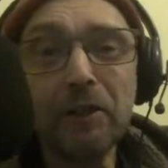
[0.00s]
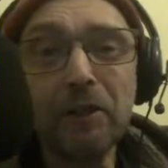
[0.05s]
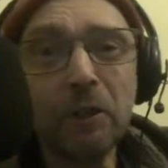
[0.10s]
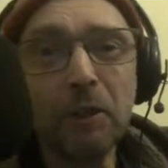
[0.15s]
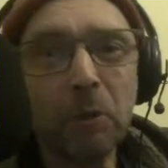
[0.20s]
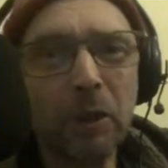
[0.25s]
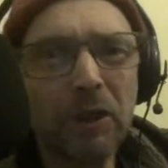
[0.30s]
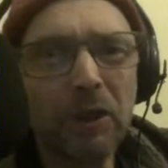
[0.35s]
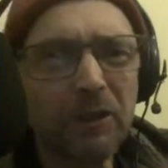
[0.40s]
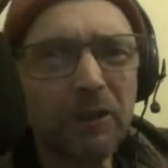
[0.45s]

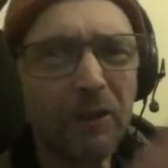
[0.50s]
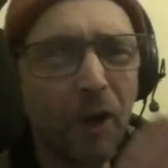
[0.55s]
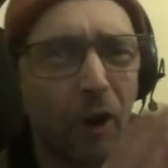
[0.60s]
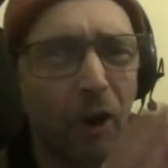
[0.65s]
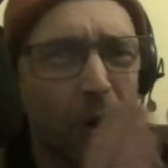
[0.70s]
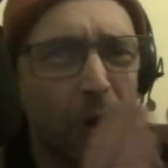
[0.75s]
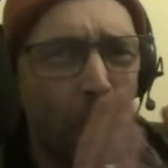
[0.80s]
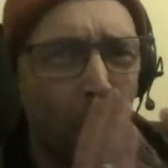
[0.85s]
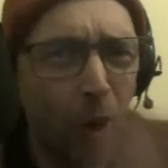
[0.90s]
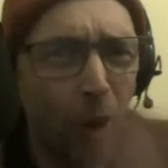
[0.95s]
You are
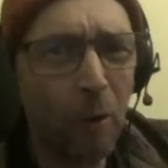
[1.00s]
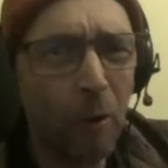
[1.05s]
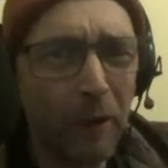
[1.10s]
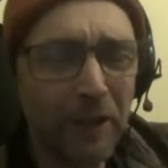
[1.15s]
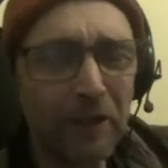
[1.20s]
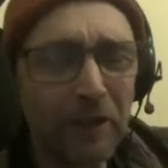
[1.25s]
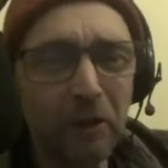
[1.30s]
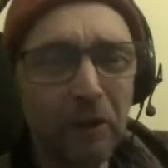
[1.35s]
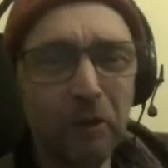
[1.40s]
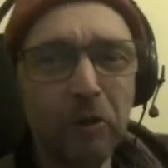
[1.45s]

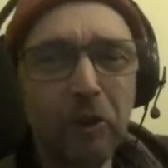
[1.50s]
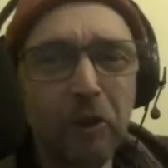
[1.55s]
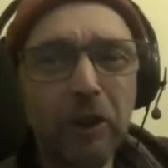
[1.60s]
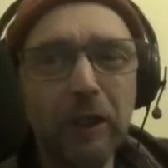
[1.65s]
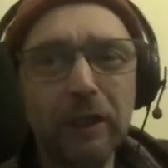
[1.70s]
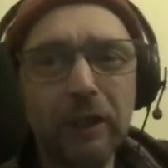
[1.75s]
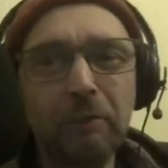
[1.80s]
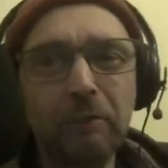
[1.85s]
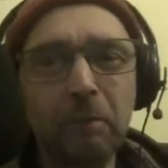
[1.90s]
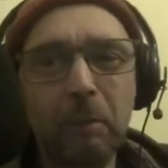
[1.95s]
always so
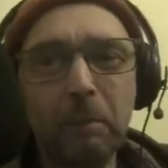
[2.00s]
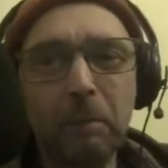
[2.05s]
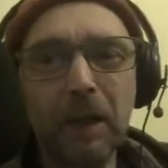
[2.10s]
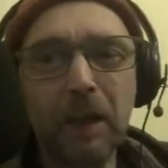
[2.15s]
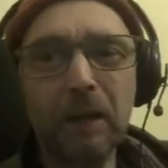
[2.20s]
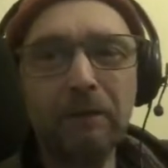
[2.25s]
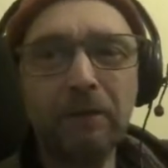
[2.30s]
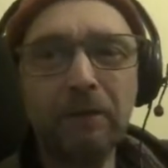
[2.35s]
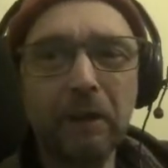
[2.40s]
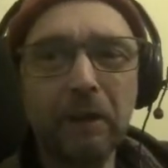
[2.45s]
shittily
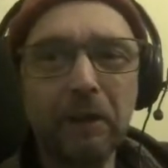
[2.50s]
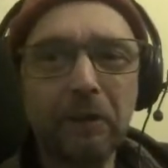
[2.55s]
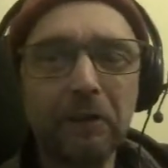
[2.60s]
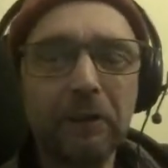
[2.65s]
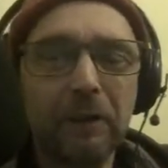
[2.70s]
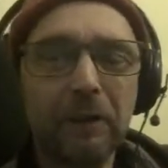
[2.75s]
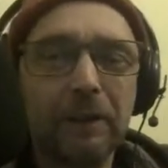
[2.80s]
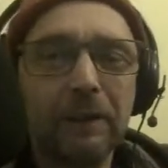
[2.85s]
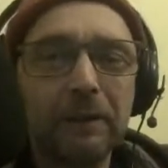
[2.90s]
prepared for this.